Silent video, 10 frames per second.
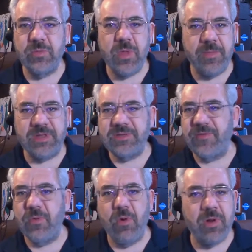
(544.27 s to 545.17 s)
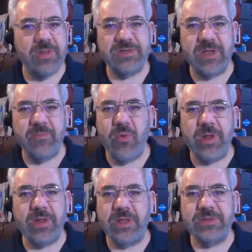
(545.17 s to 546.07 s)
That means if you order this
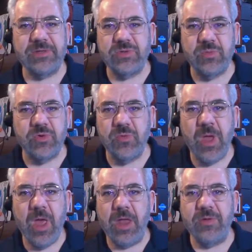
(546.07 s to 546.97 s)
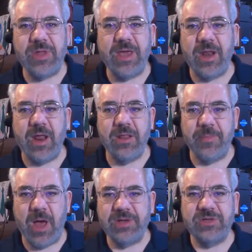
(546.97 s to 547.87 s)
endpoint as a Zoom room and you take it out of the
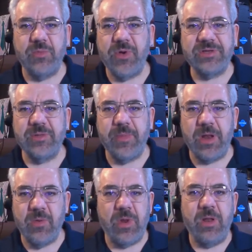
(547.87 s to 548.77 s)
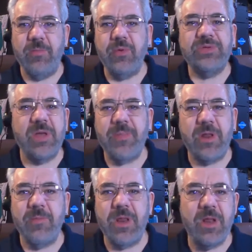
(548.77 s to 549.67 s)
box and you press the button, when it boots up in
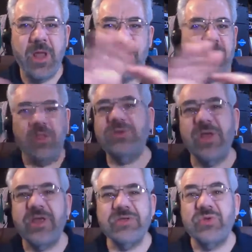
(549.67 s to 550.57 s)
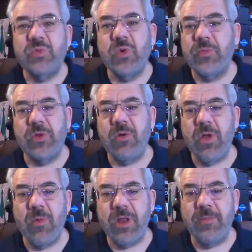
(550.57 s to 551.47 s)
a minute, it looks like a Zoom room. You don't
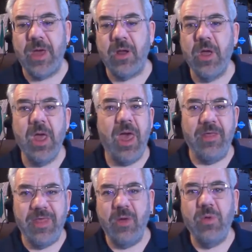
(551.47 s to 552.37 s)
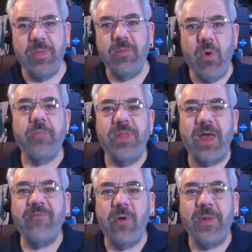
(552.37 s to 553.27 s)
know any better. And there will be more
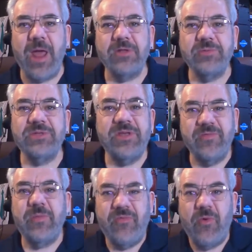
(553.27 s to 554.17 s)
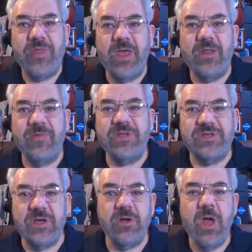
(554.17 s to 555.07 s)
platform announcements even before the end of this
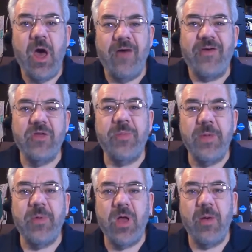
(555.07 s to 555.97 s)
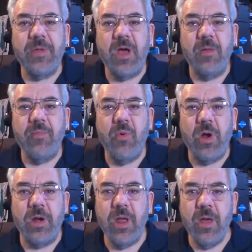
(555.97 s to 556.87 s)
year of other people coming on
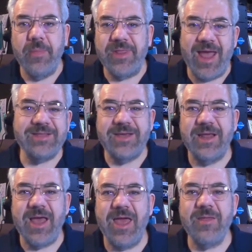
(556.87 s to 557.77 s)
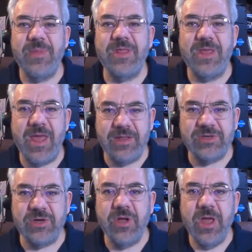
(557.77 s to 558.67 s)
board. But that's going to kind of be the
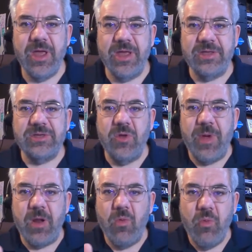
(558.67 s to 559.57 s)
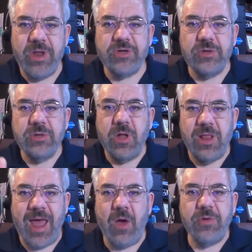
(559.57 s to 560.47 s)
answer, is no matter which
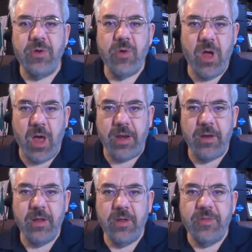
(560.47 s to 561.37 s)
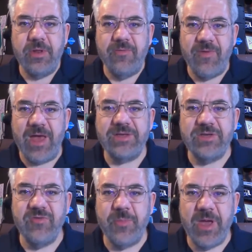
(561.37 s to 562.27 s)
cloud you're on, the device
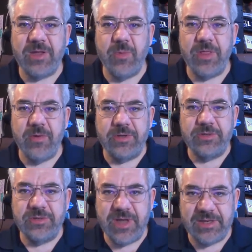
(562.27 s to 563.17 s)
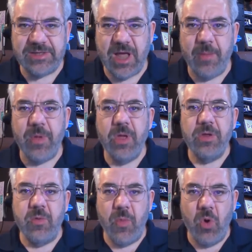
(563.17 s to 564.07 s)
you've picked, whether it's your desktop,
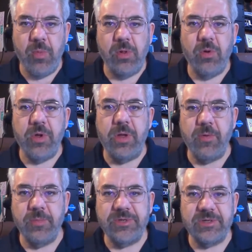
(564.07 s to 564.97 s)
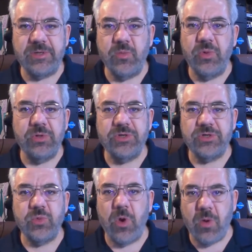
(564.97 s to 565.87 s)
your mobile, or your room system, will
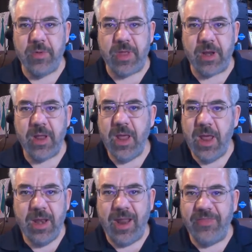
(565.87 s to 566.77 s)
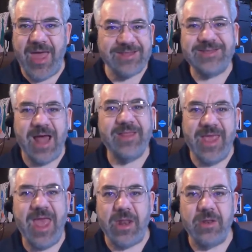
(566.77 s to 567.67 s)
just work with it. Now, that's not the
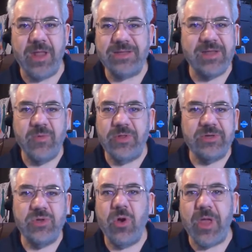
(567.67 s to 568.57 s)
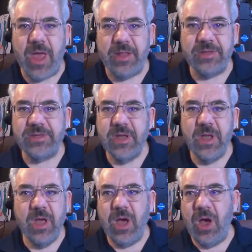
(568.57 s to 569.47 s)
end. That's not where the story ends.
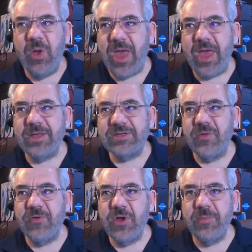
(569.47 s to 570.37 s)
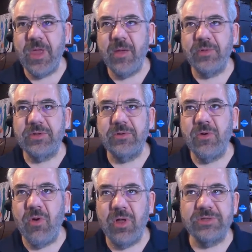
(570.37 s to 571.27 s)
Okay, so if you're going to be able to do
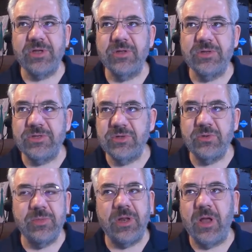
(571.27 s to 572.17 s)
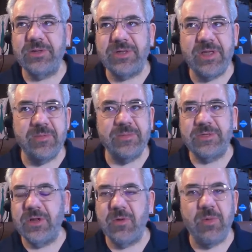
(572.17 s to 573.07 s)
calls on Zoom and on Teams
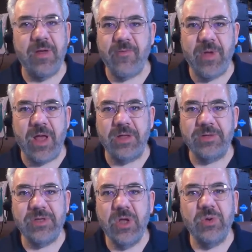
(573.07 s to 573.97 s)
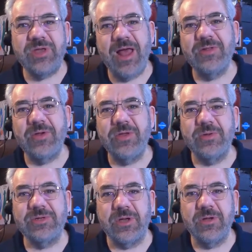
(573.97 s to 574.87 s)
and on whatever else, whose calendar are you
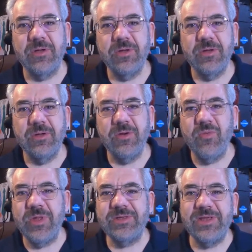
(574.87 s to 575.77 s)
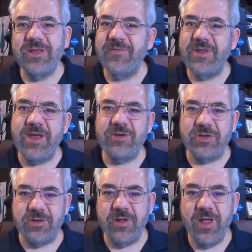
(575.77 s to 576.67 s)
using? Who wins the invitation?